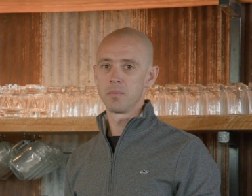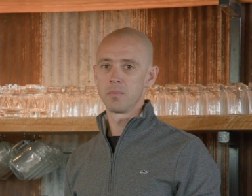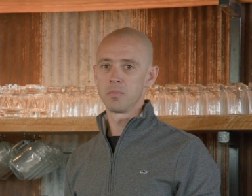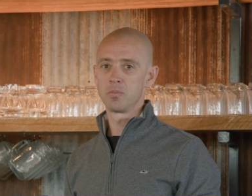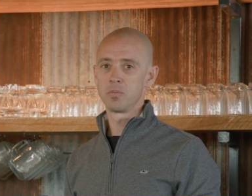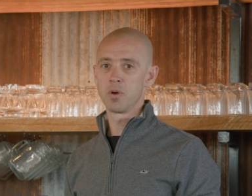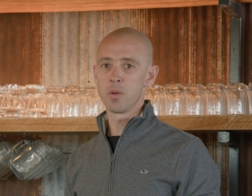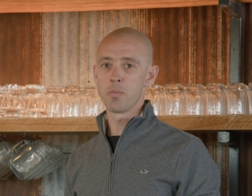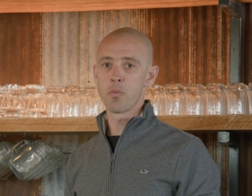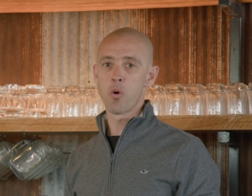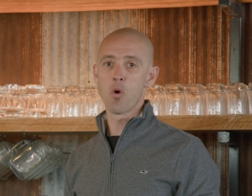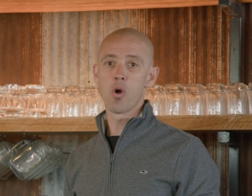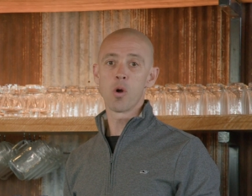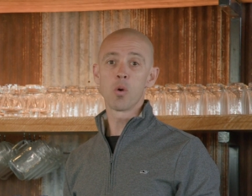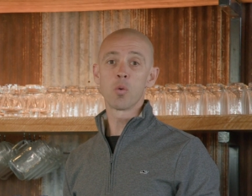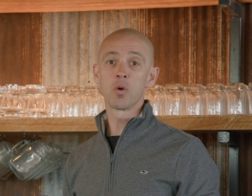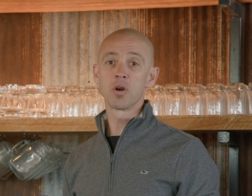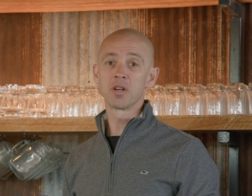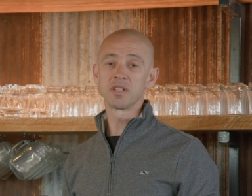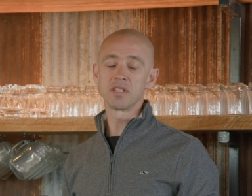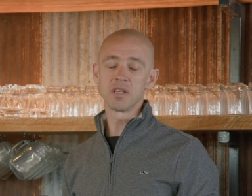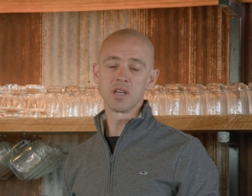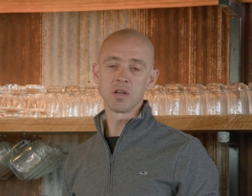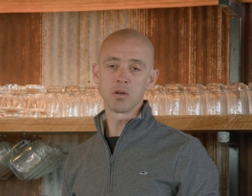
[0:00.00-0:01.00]
Repour
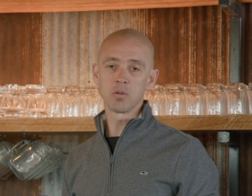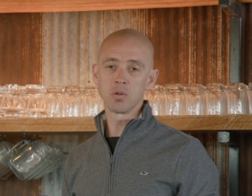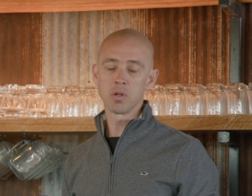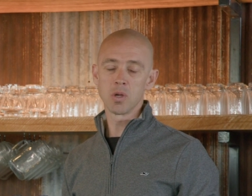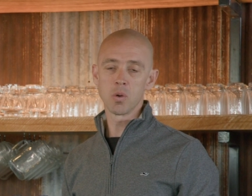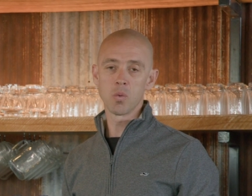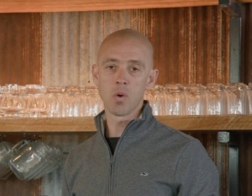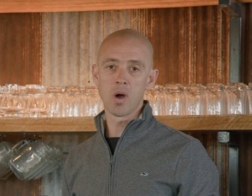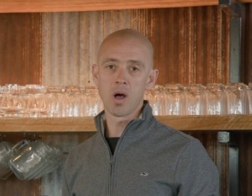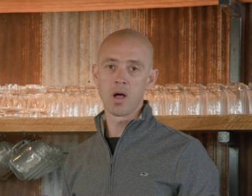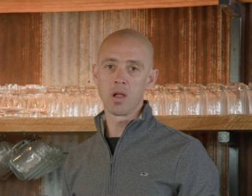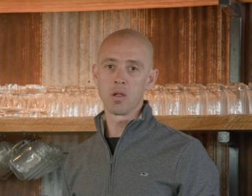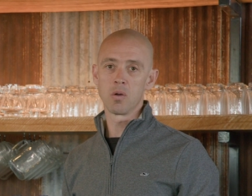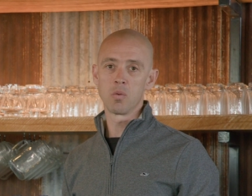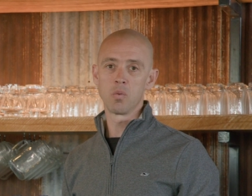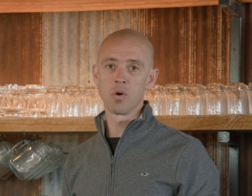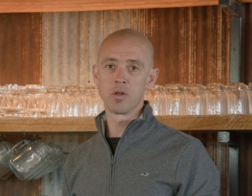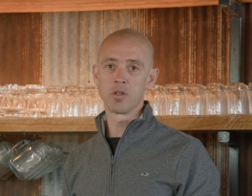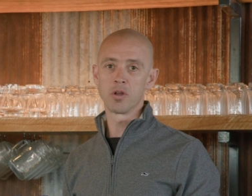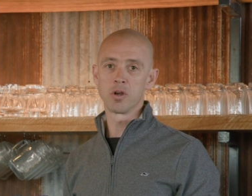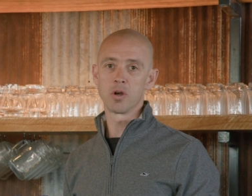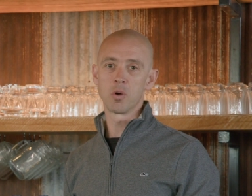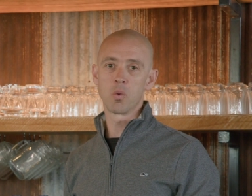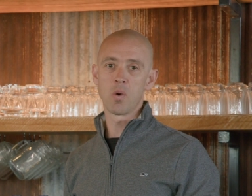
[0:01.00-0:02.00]
works equally well
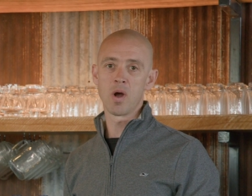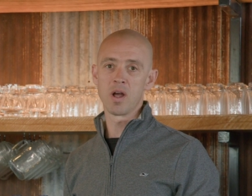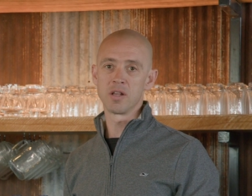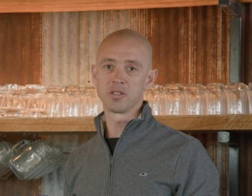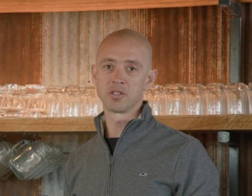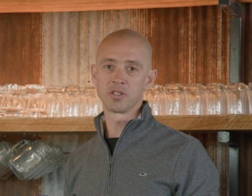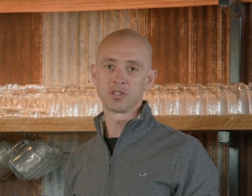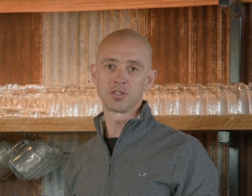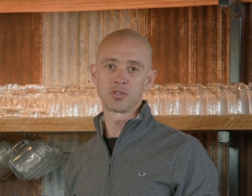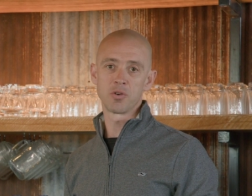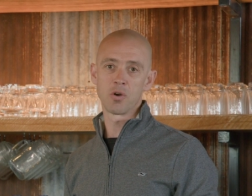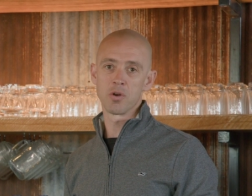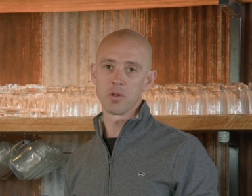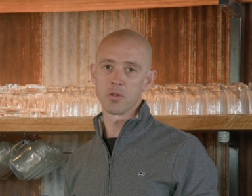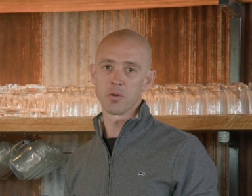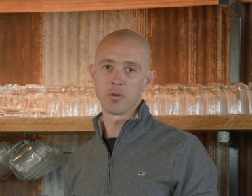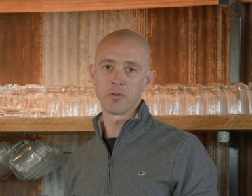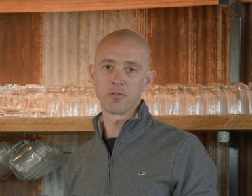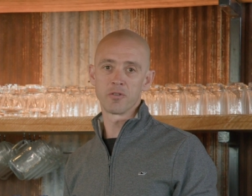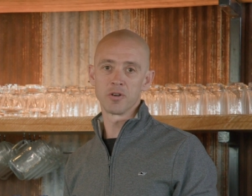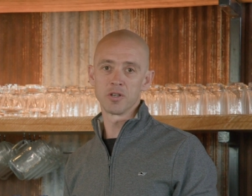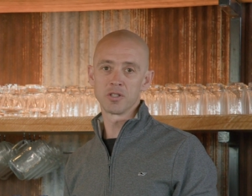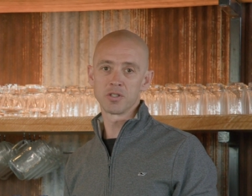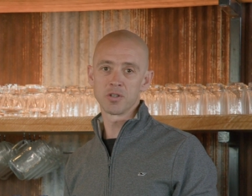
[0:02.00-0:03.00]
whether your wines are stored in the
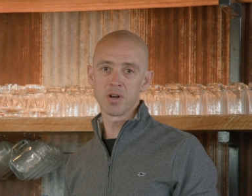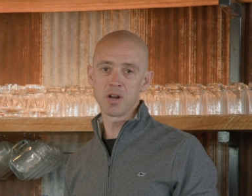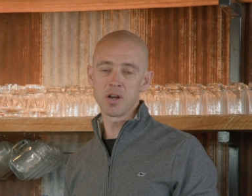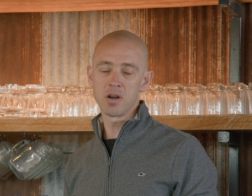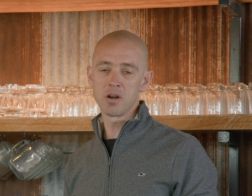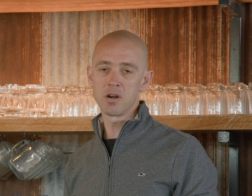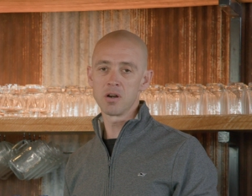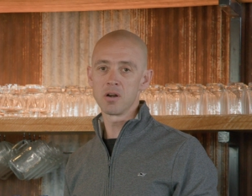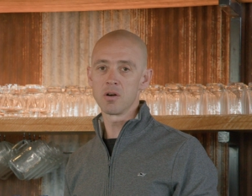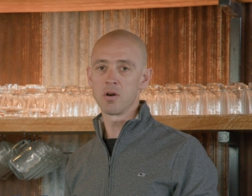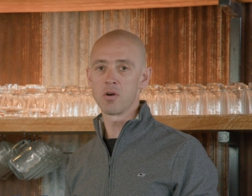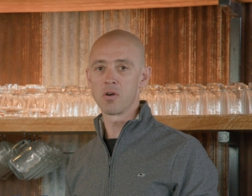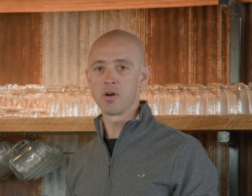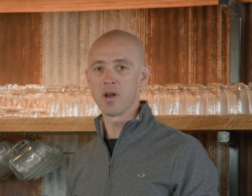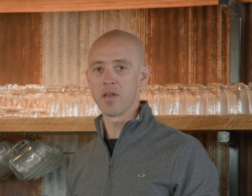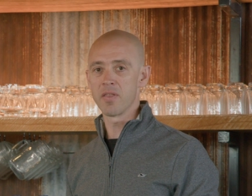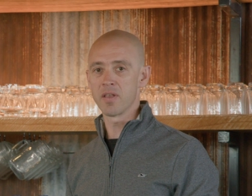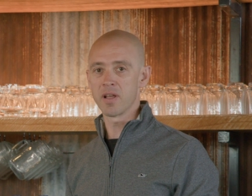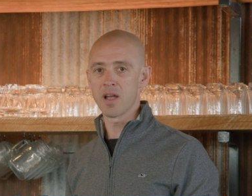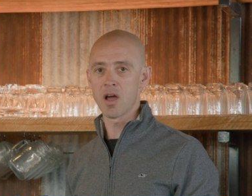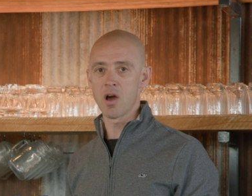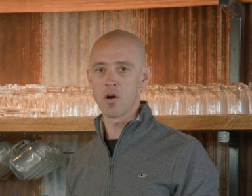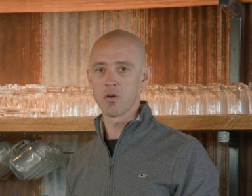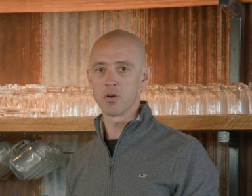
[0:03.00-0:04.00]
refrigerator or on the
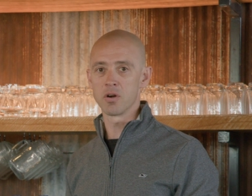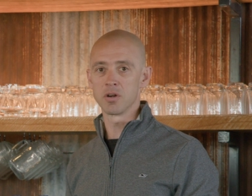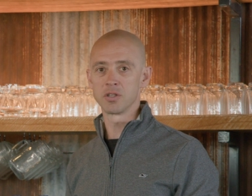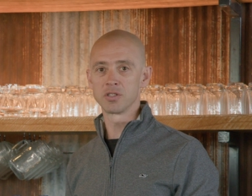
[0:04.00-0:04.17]
counter.